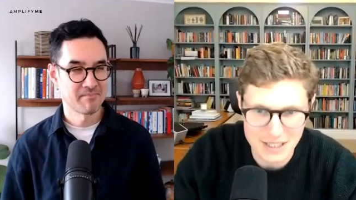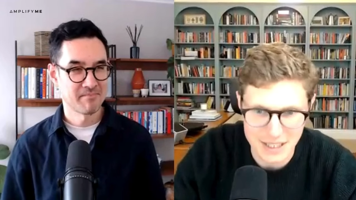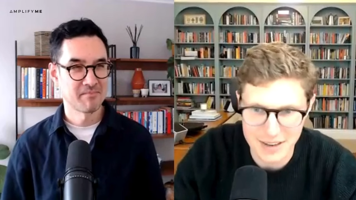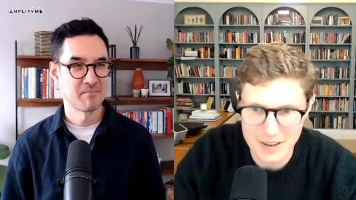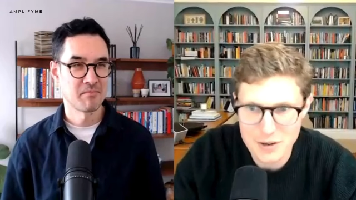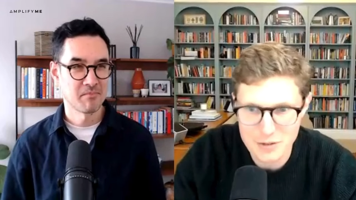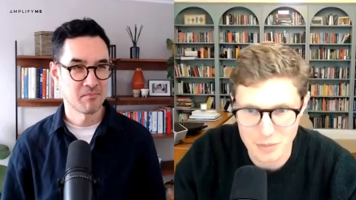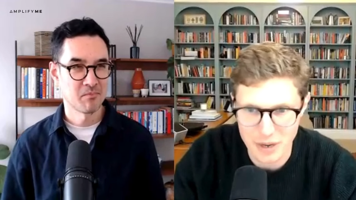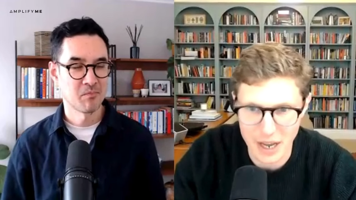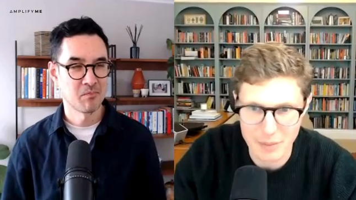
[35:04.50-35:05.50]
Speaker 1: smashing it
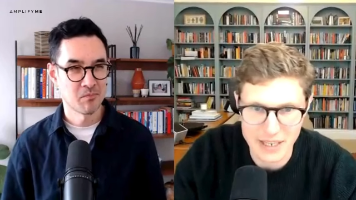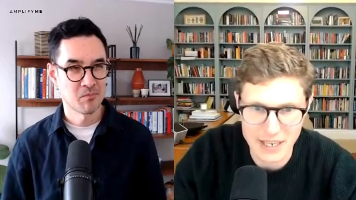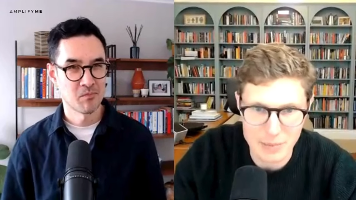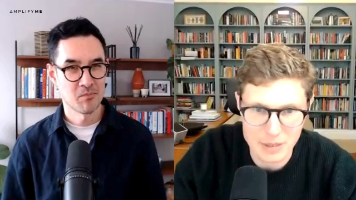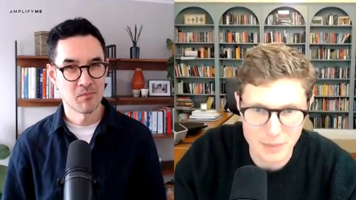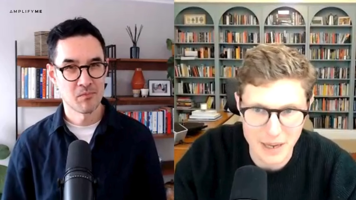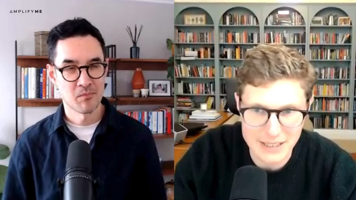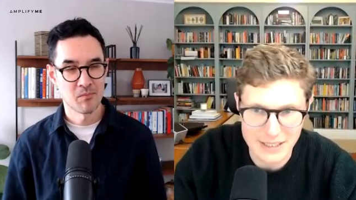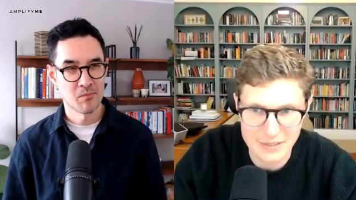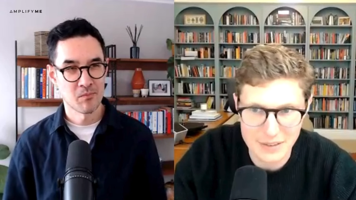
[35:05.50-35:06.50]
from an I B D
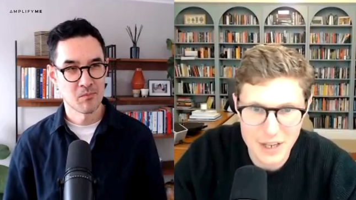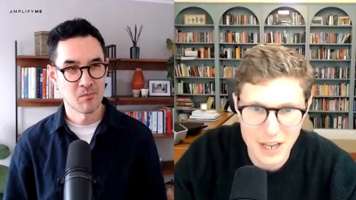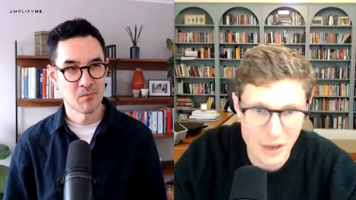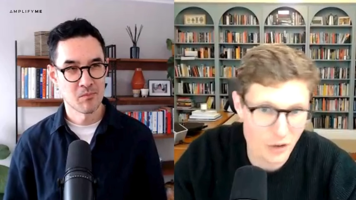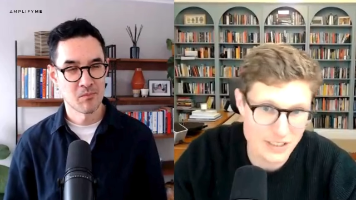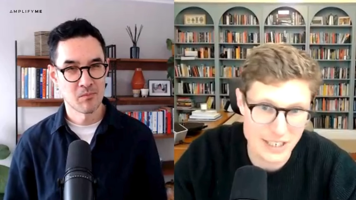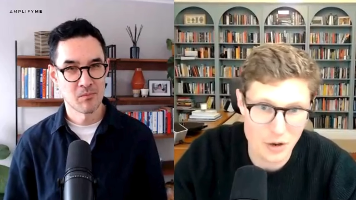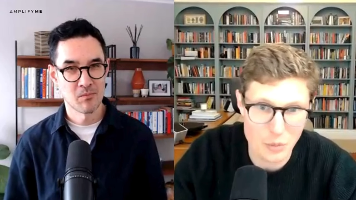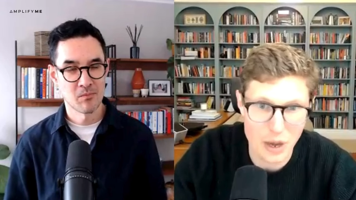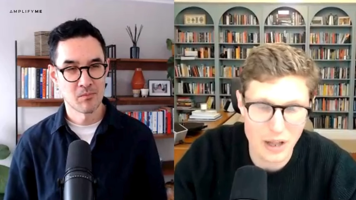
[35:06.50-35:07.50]
perspective, and
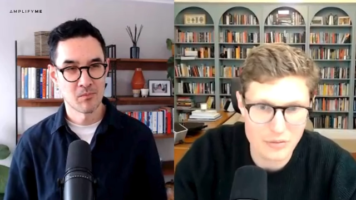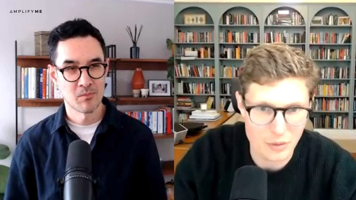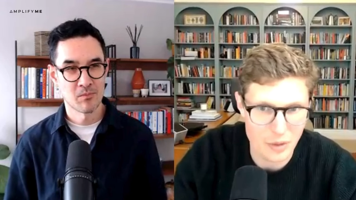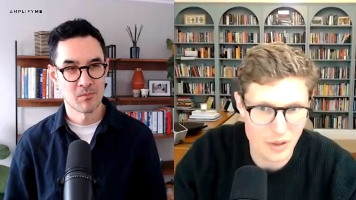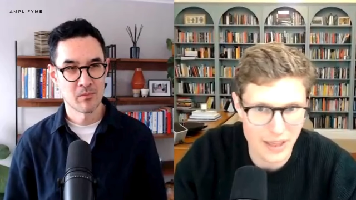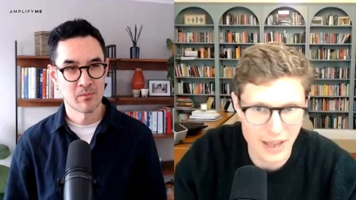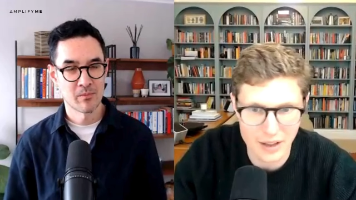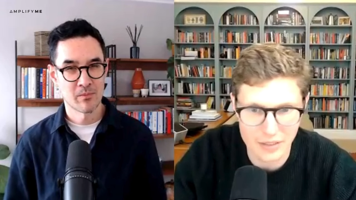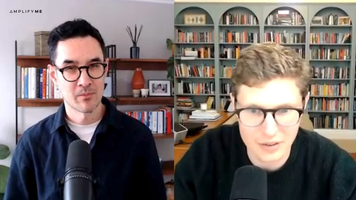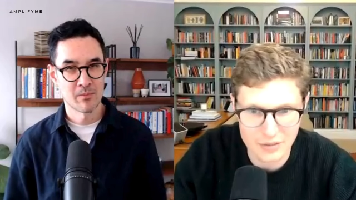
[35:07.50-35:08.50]
obviously doing well from
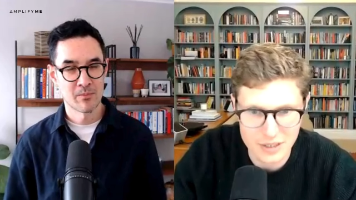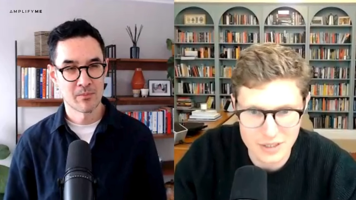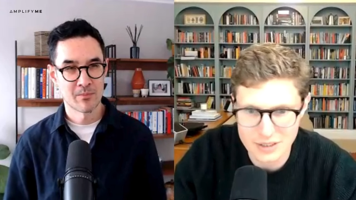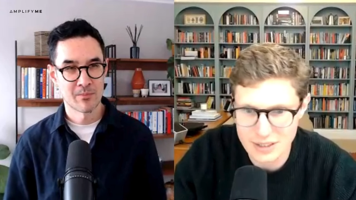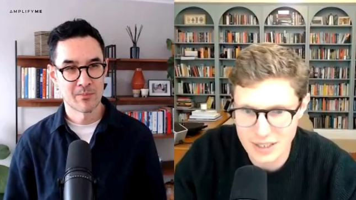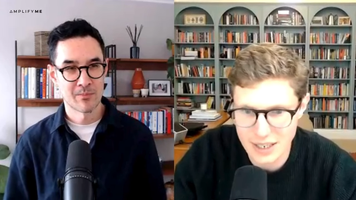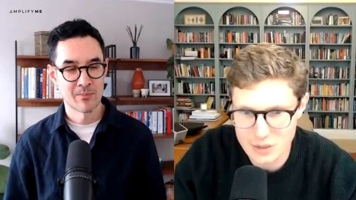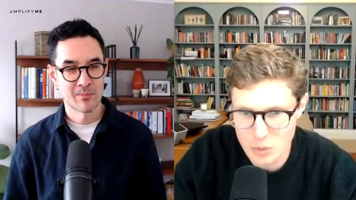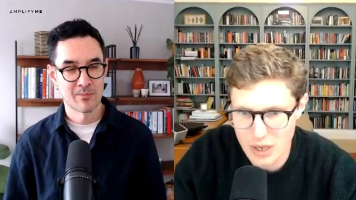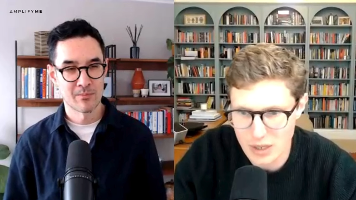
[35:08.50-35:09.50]
their other divisions
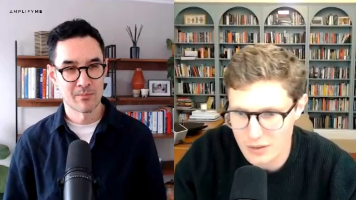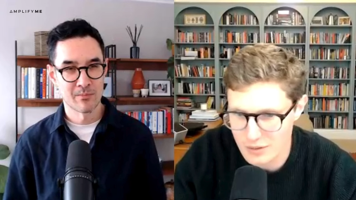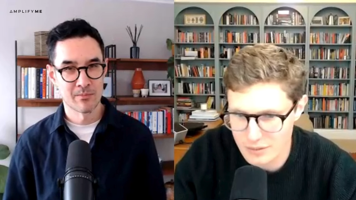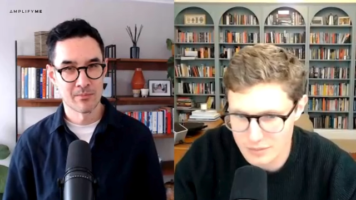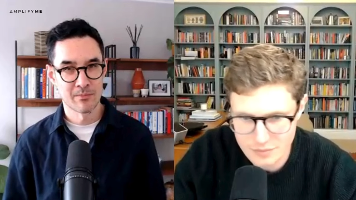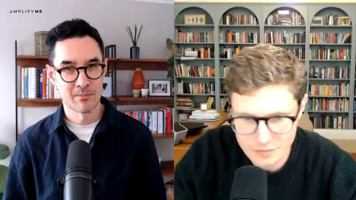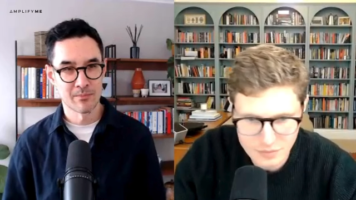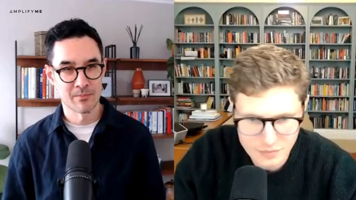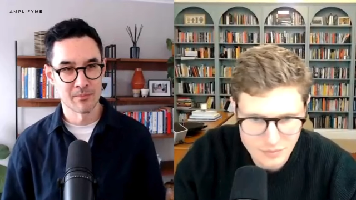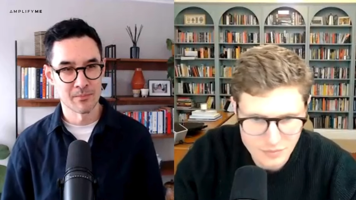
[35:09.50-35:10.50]
as well.
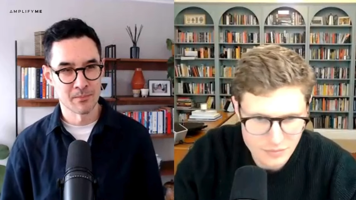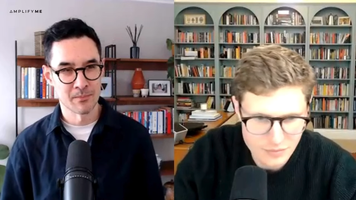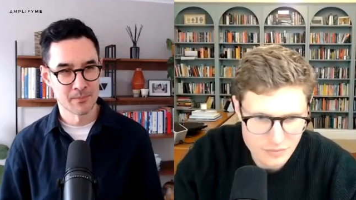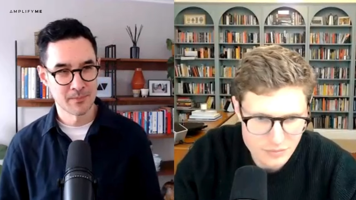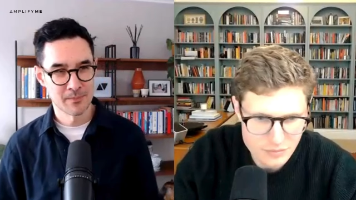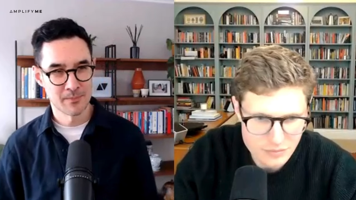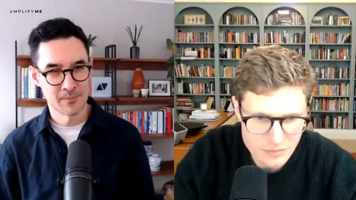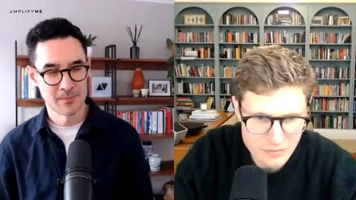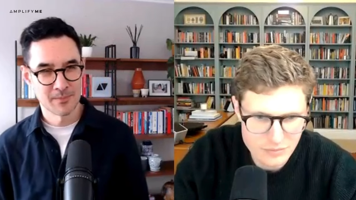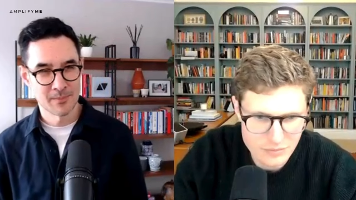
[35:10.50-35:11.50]
Speaker 2: Mm.
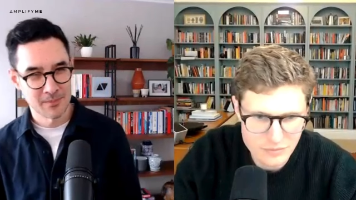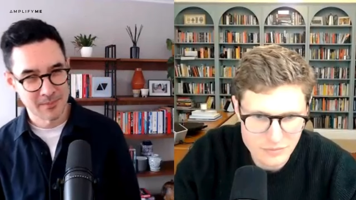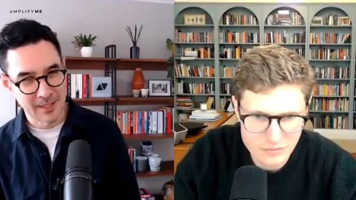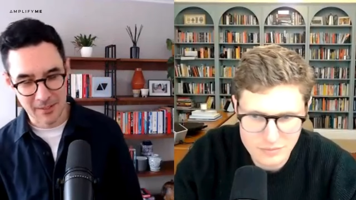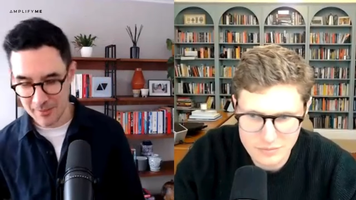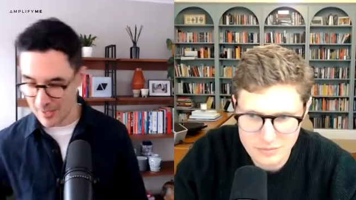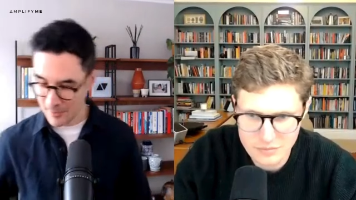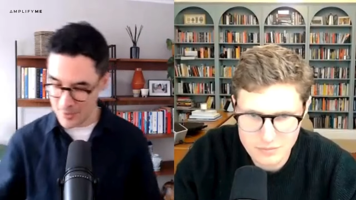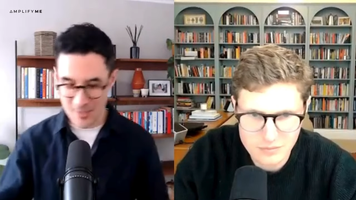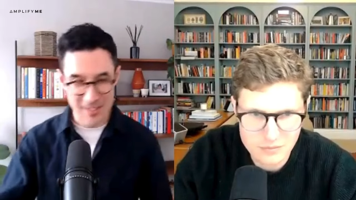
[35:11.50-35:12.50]
Yeah, I'm
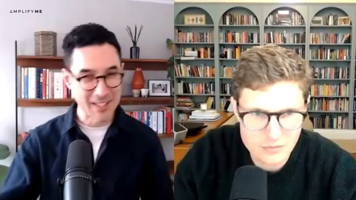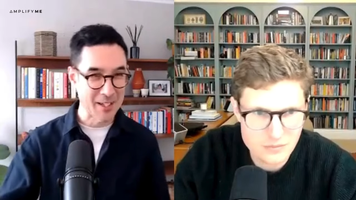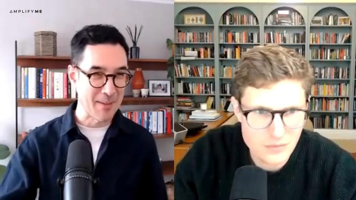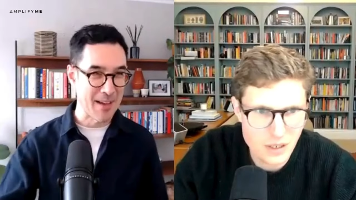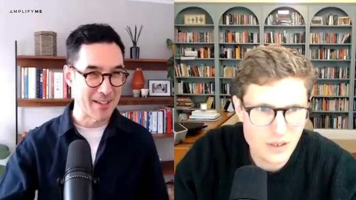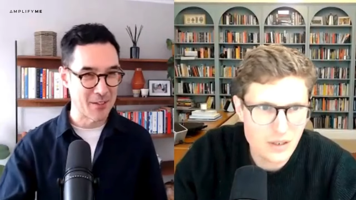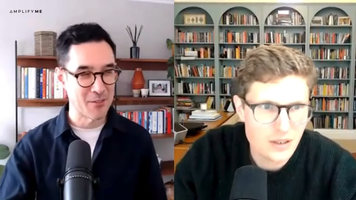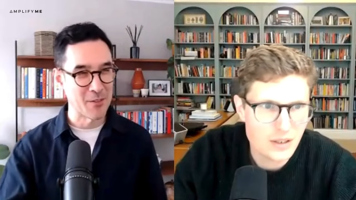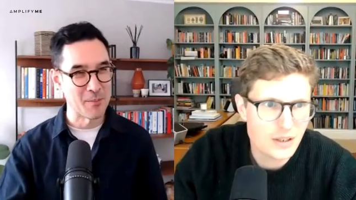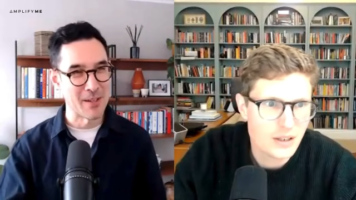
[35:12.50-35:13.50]
just thinking about this
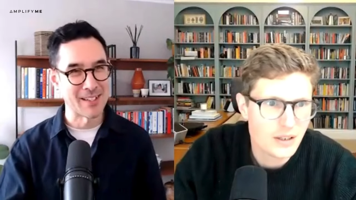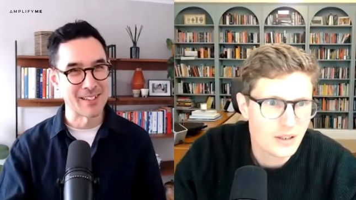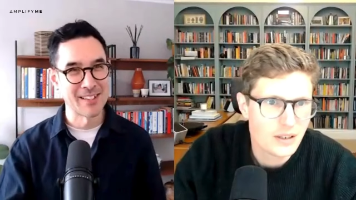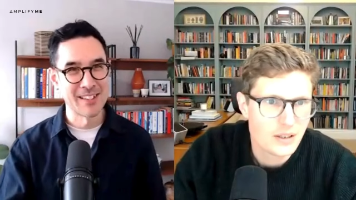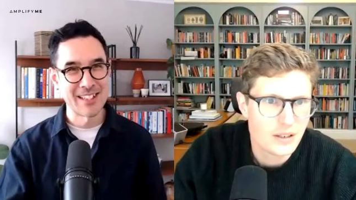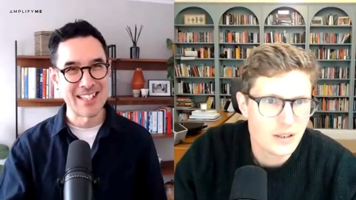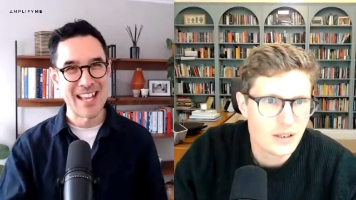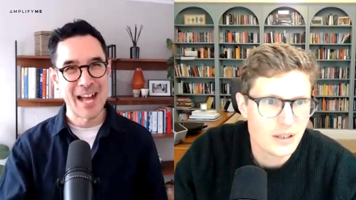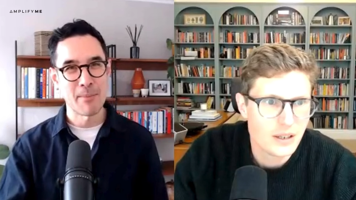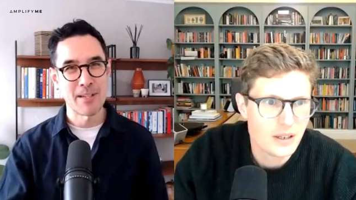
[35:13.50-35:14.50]
from uh, the
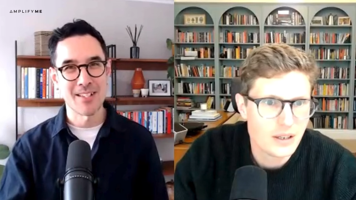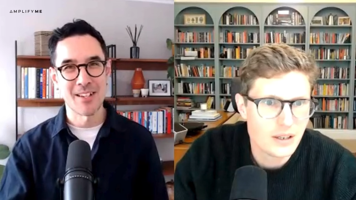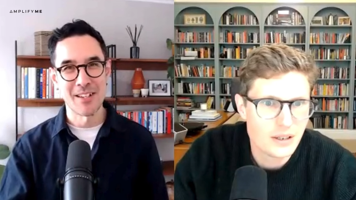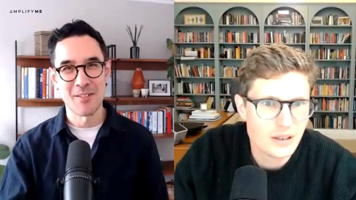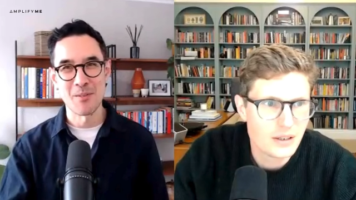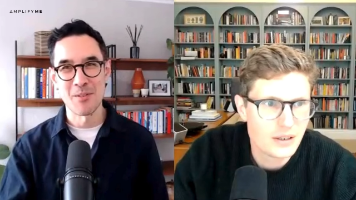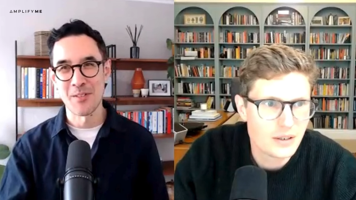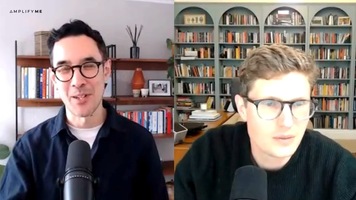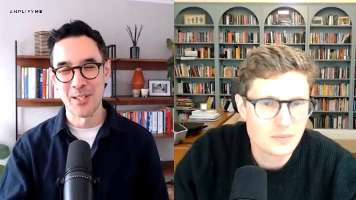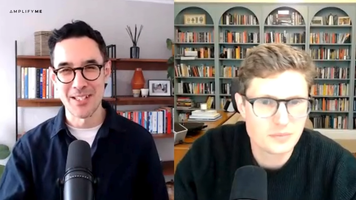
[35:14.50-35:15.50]
appetite of some of
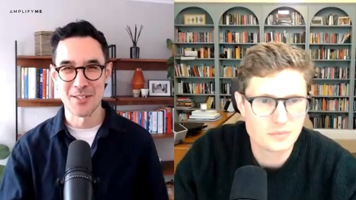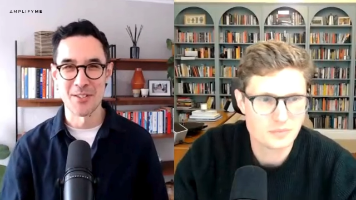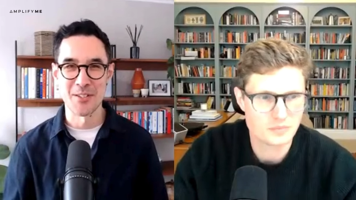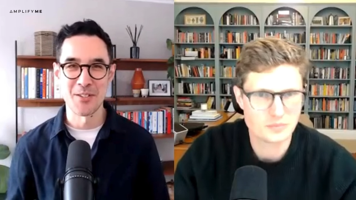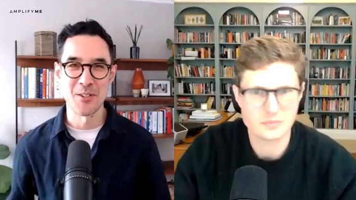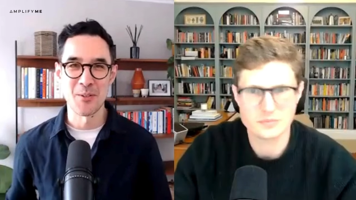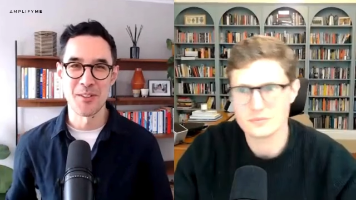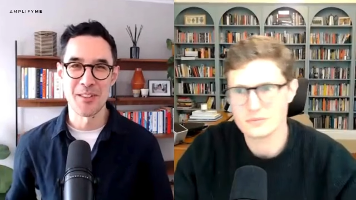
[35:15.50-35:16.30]
our listeners who are